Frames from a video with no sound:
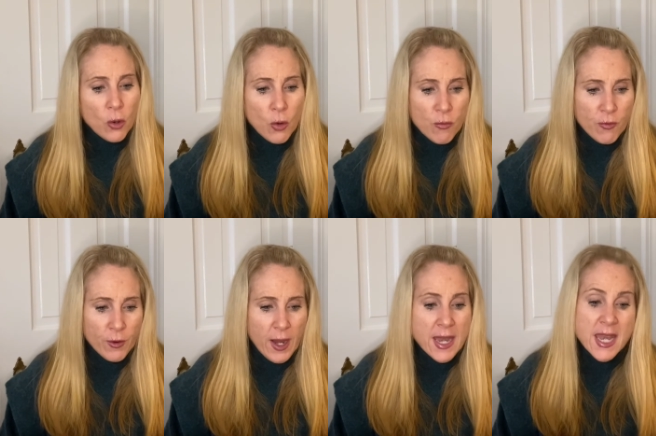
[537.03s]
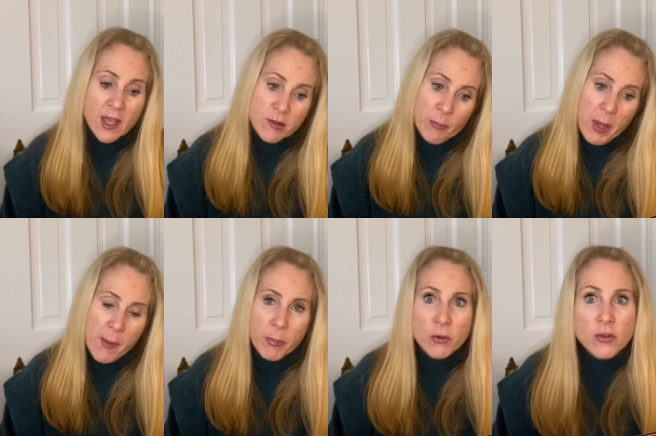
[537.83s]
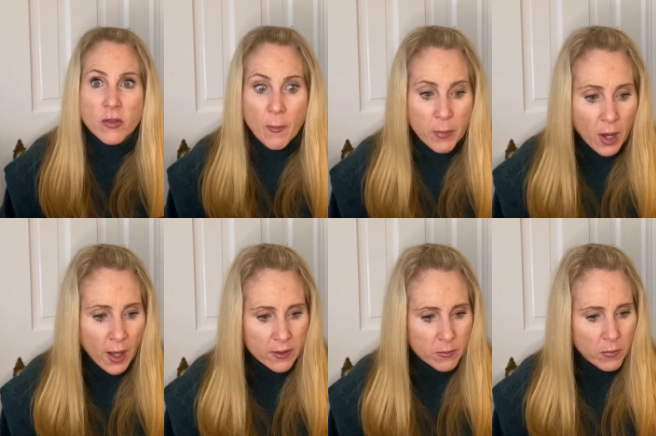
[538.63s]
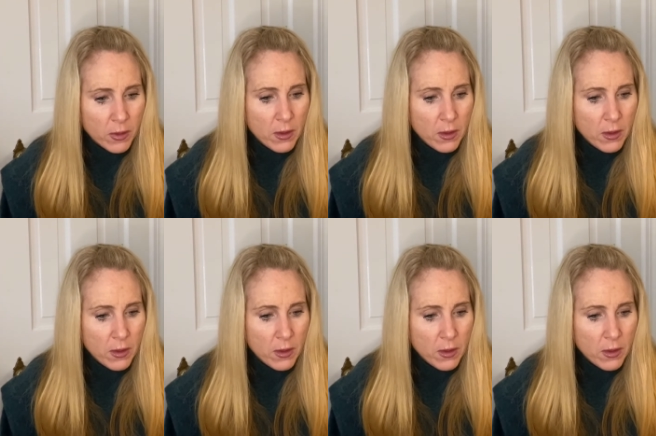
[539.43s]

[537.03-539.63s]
over and nailed a paper to the bottom.